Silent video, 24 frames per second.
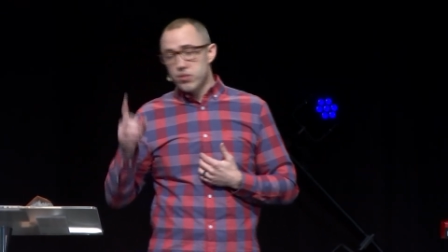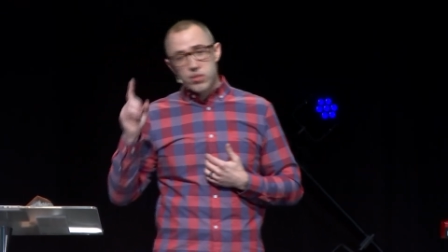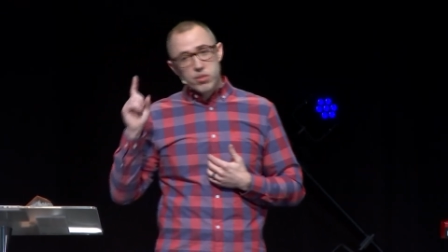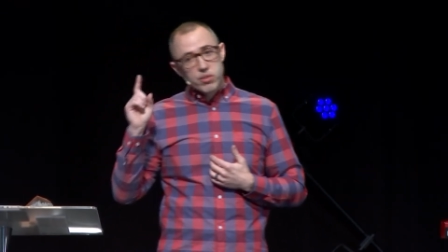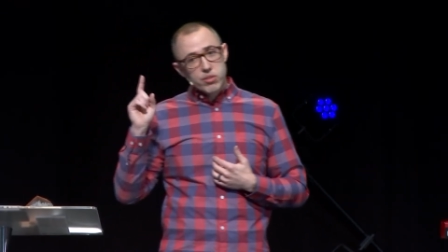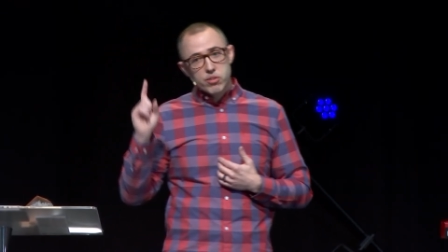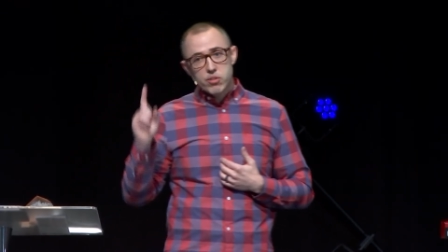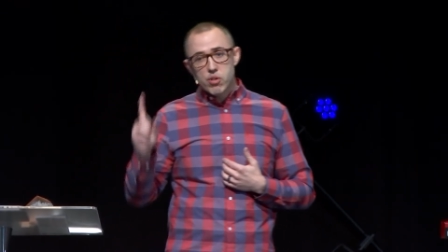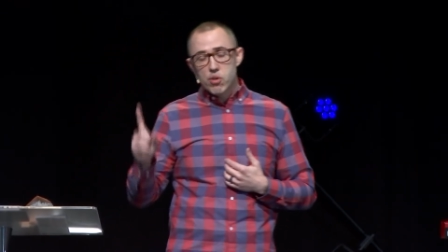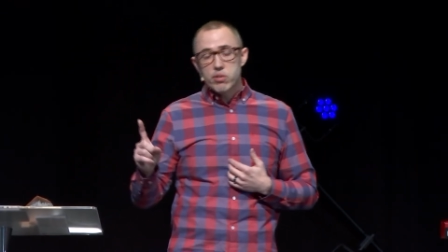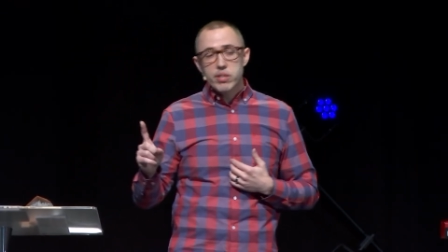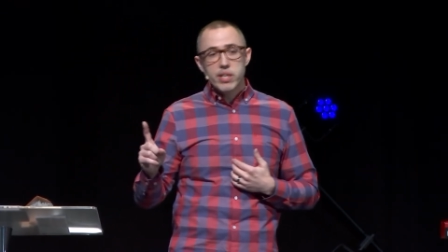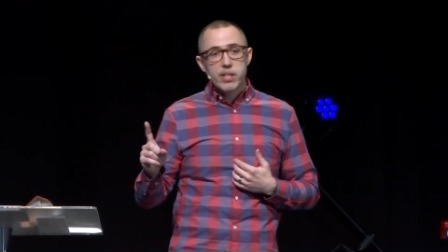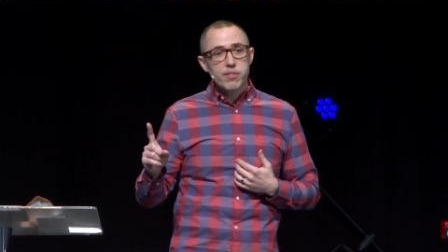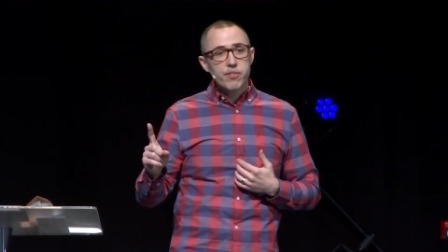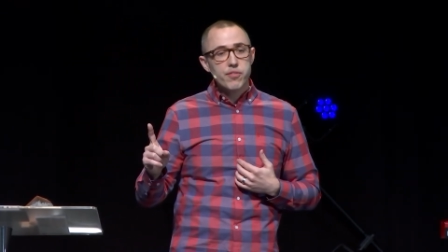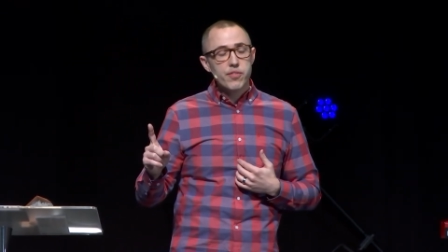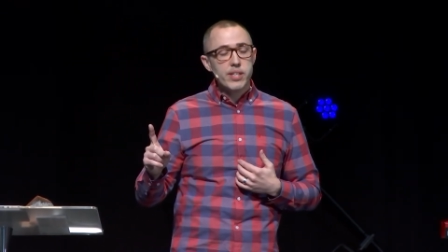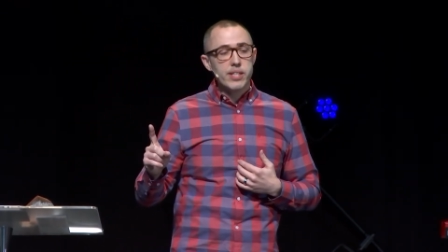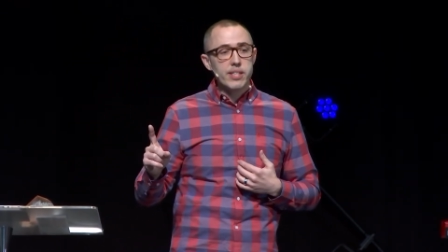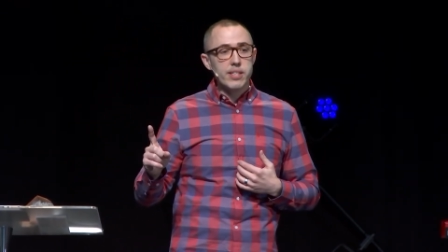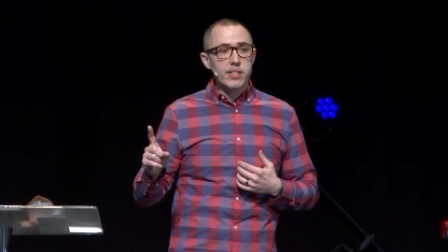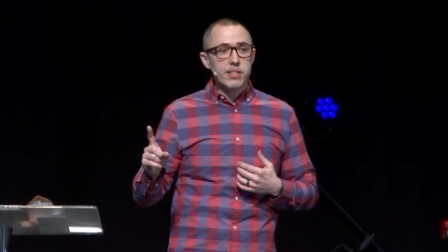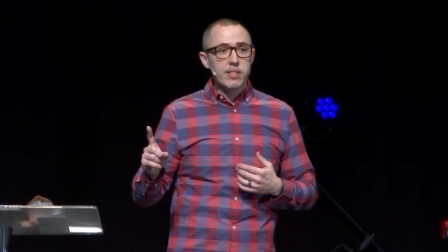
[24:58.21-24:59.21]
so don't get
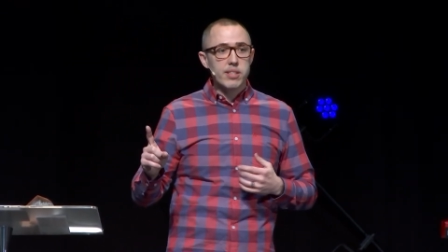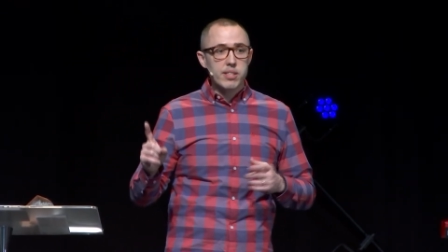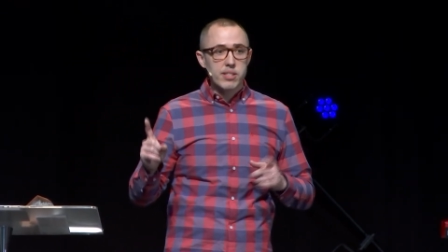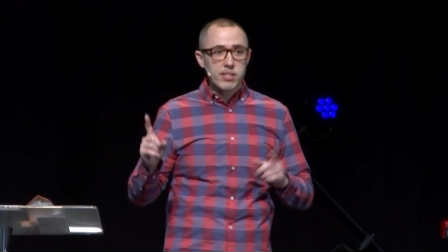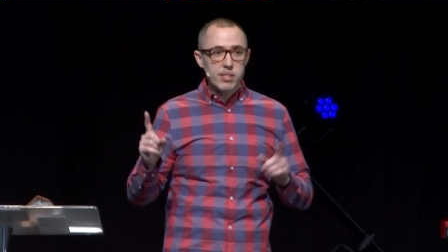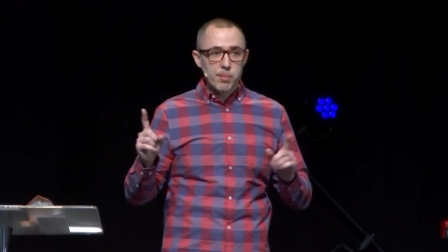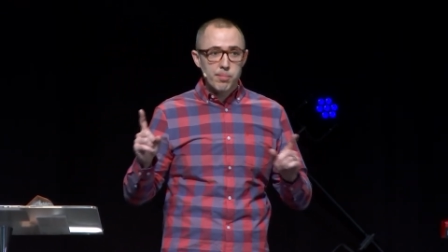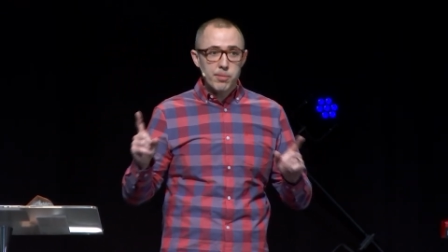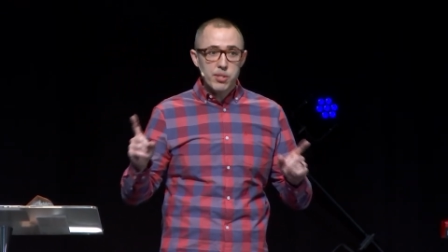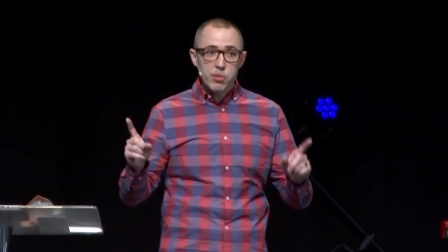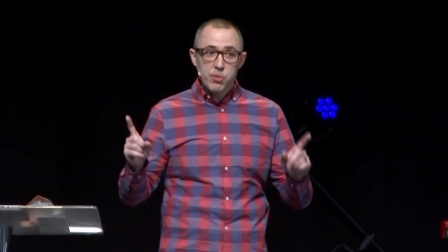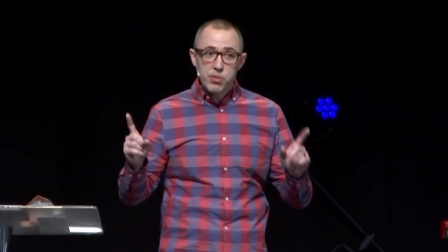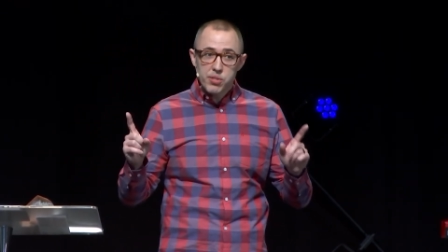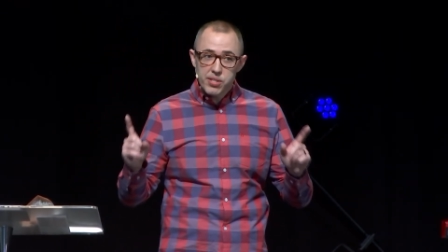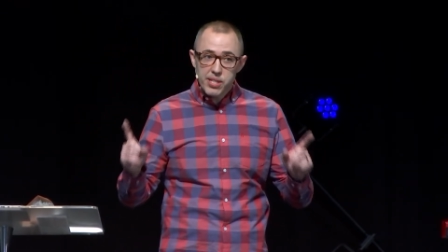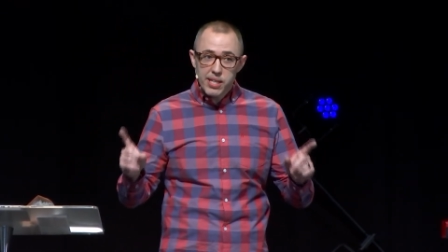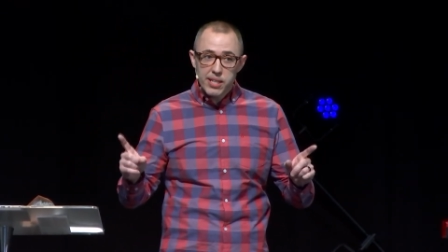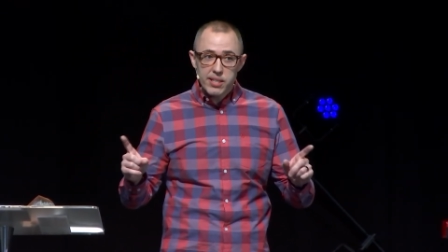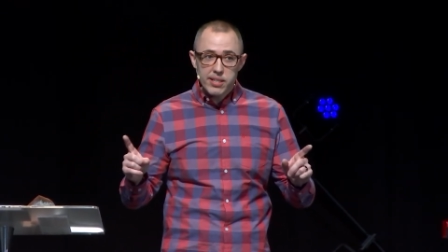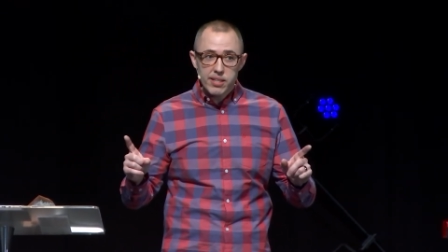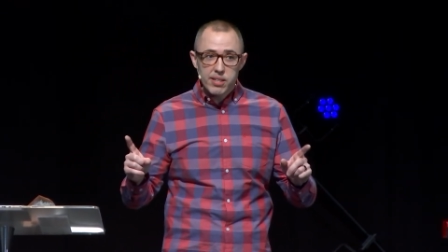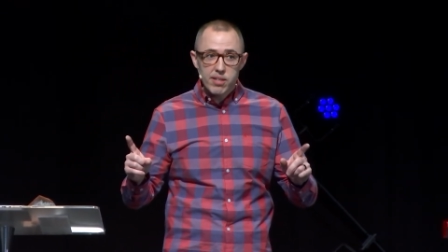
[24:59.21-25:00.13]
offended because some of you sell